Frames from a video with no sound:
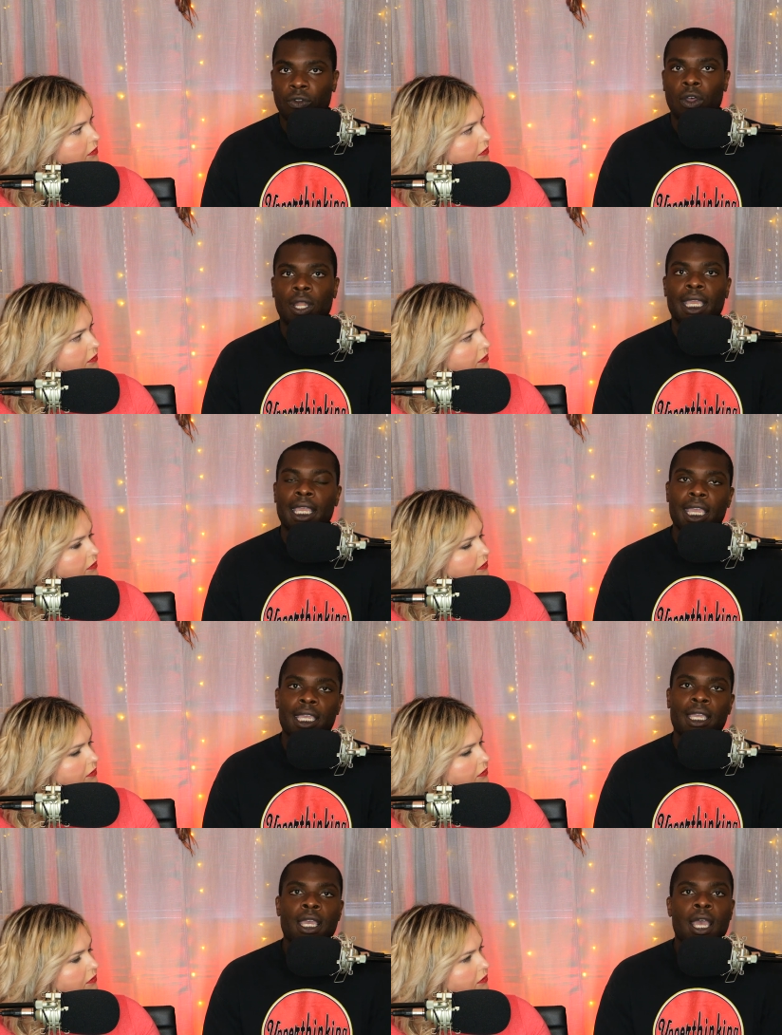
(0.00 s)
Speaker 1: of all, like,
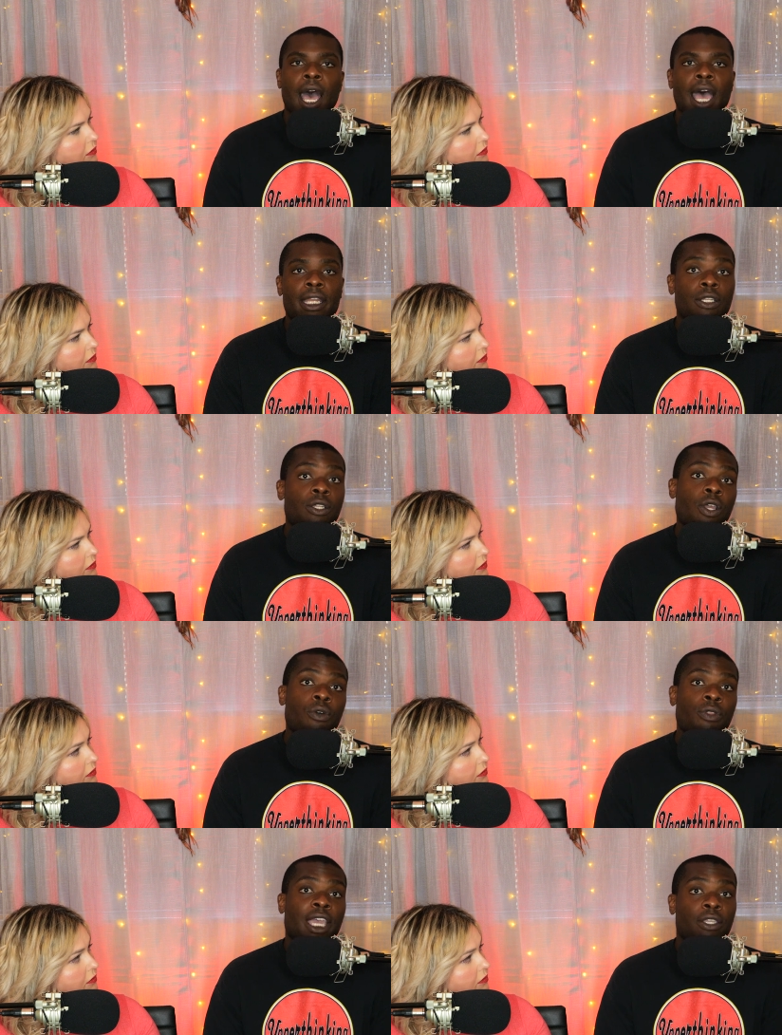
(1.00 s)
hey, I didn't
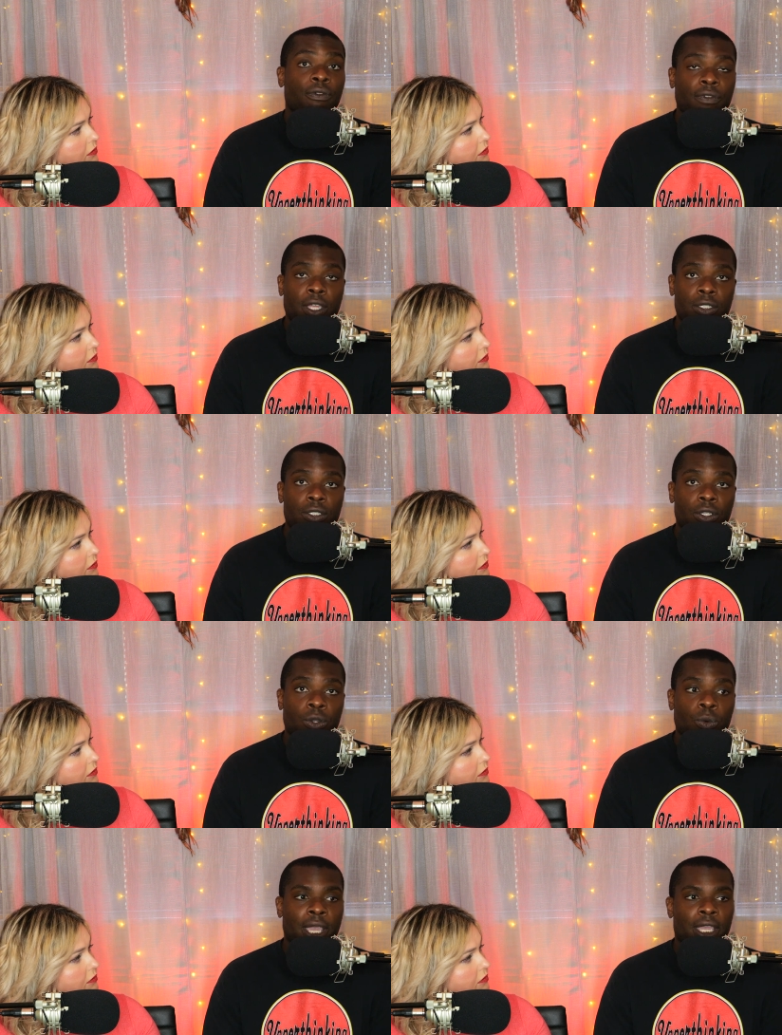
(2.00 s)
know that you felt a
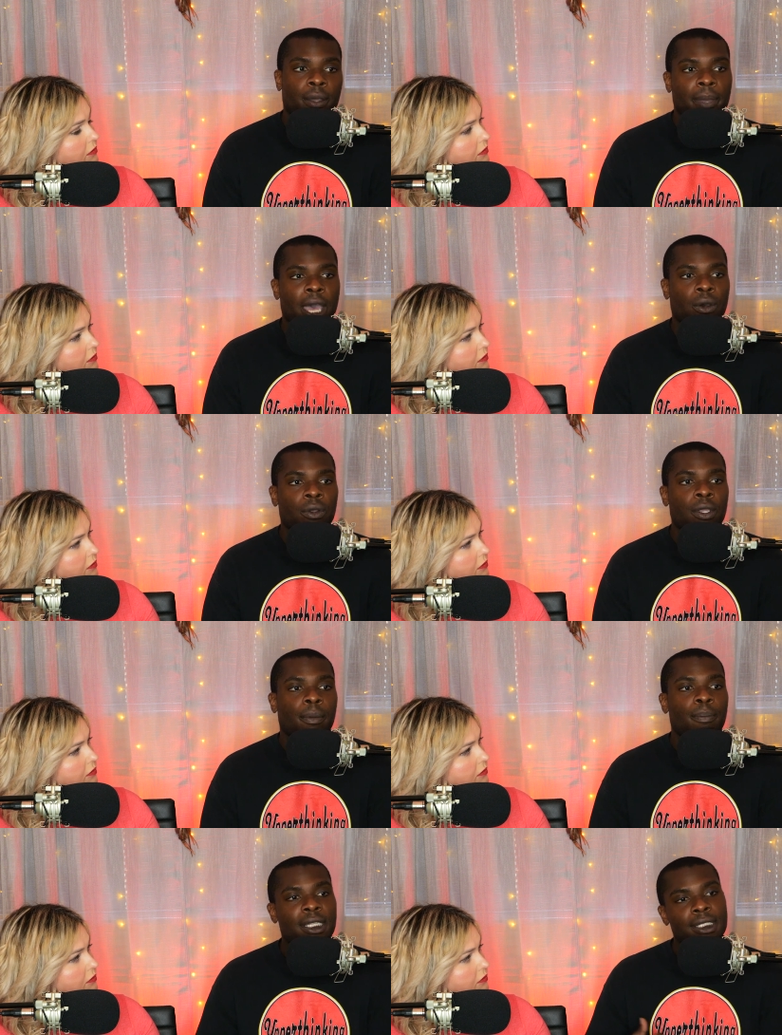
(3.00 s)
certain way about
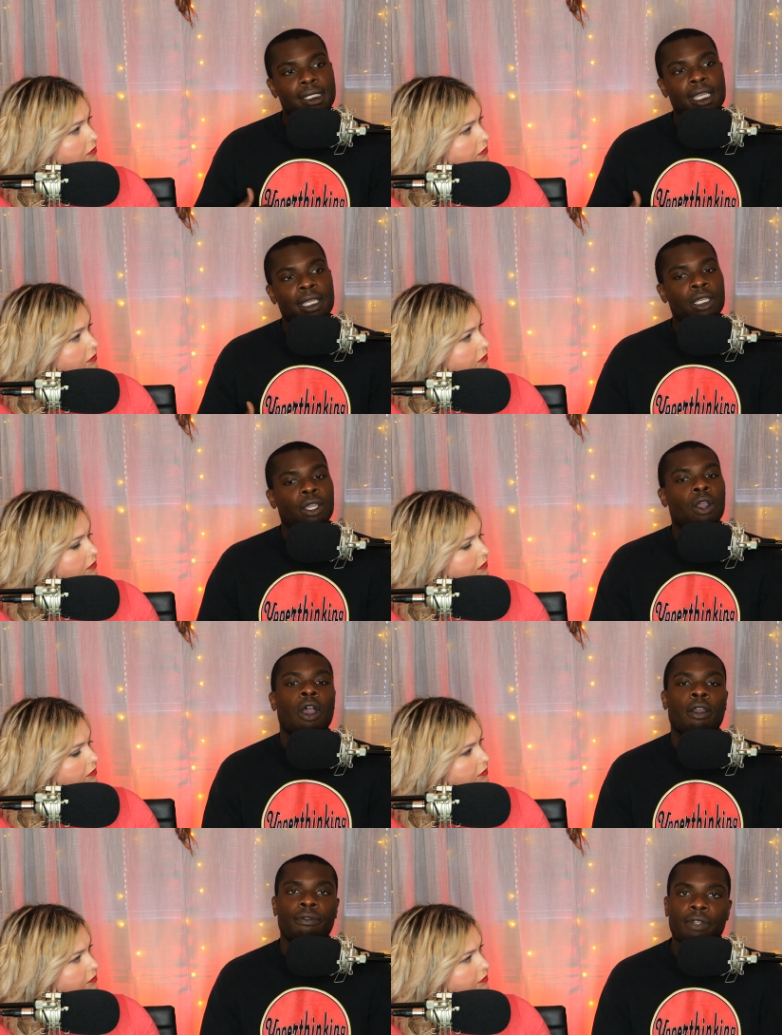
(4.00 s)
me staying in your
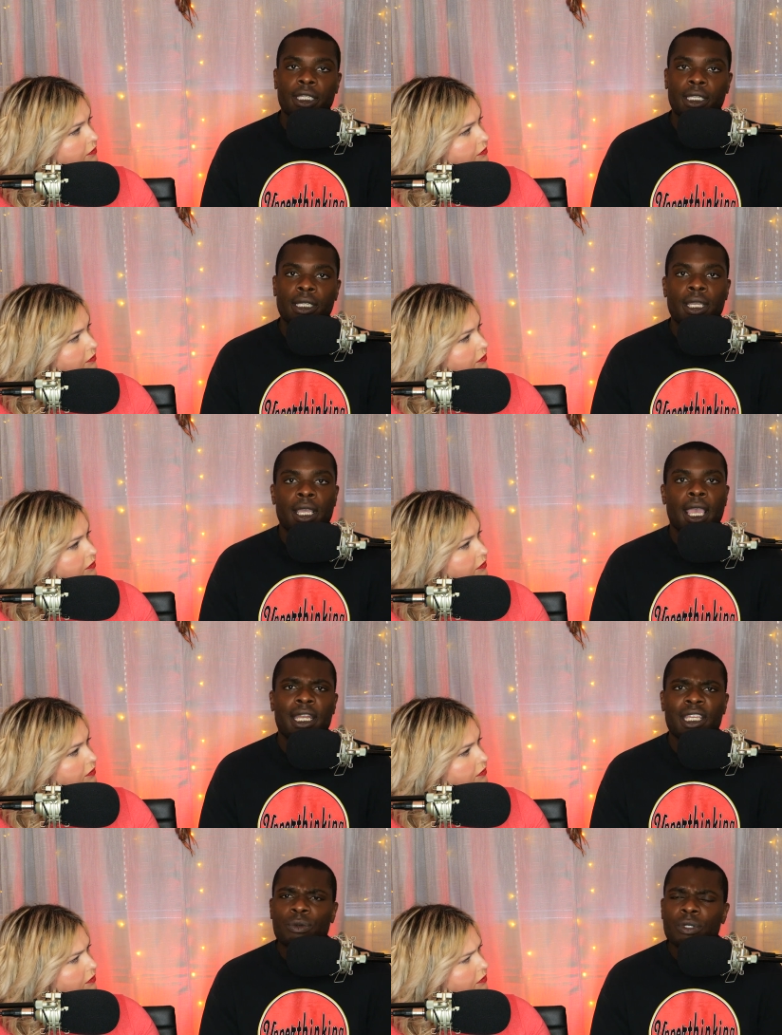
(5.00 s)
RV.
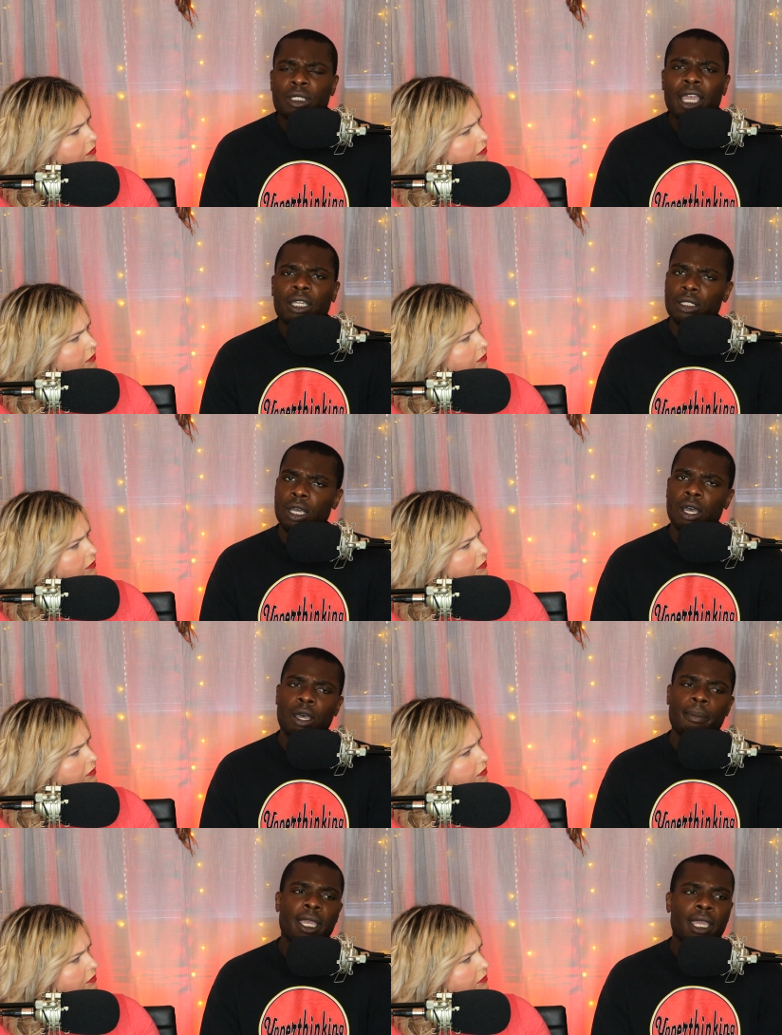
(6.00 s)
And he was like,
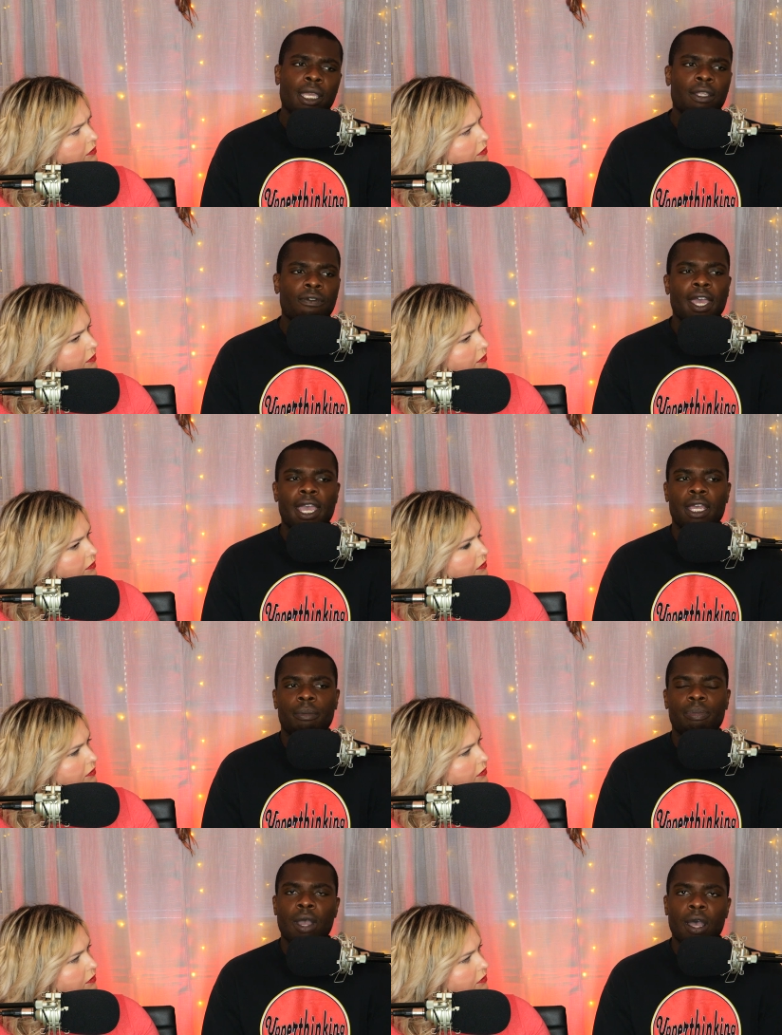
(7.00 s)
no, man, if I had
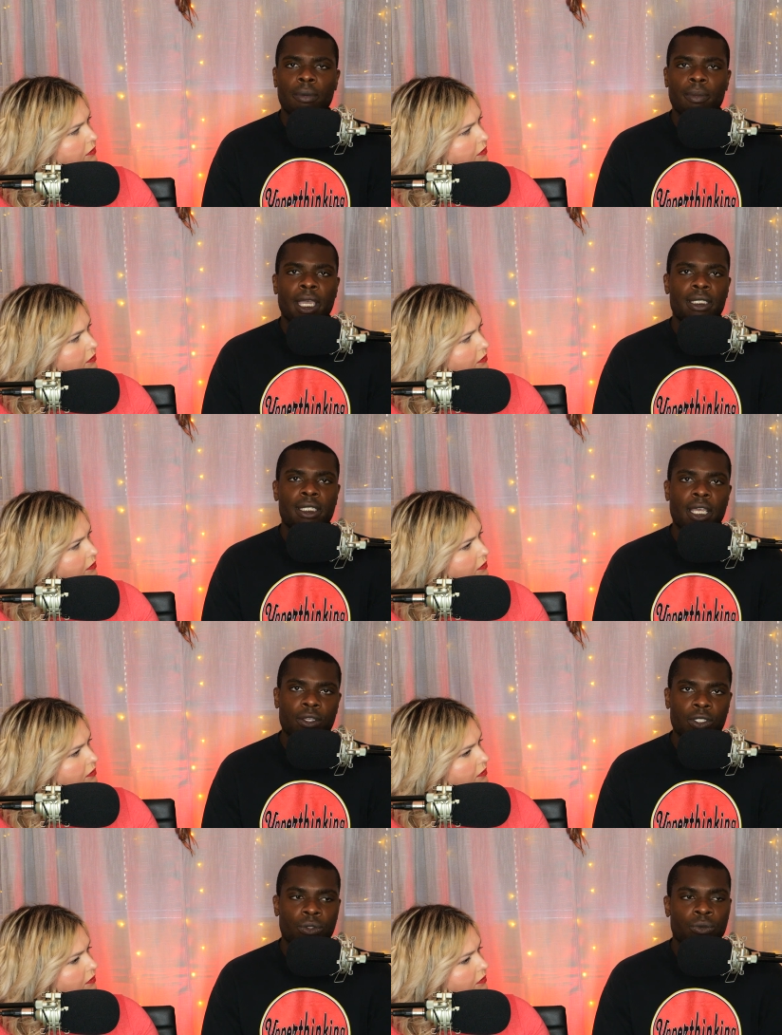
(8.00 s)
a problem, I'd
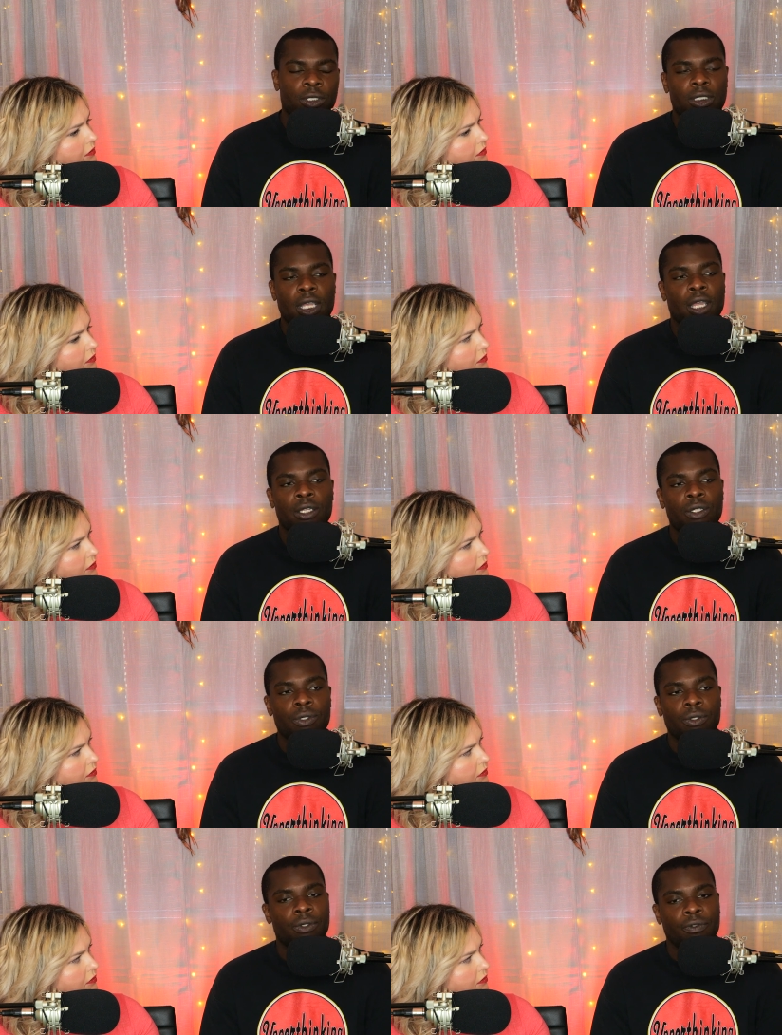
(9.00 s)
tell you, which is how I
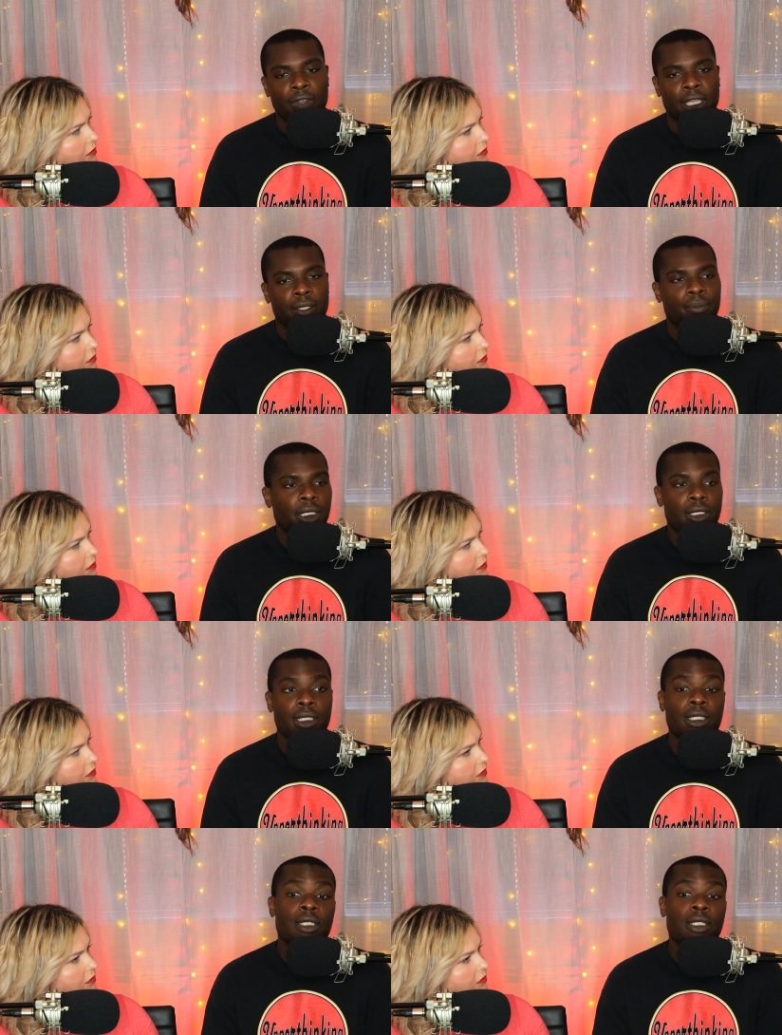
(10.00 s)
knew he was fake because he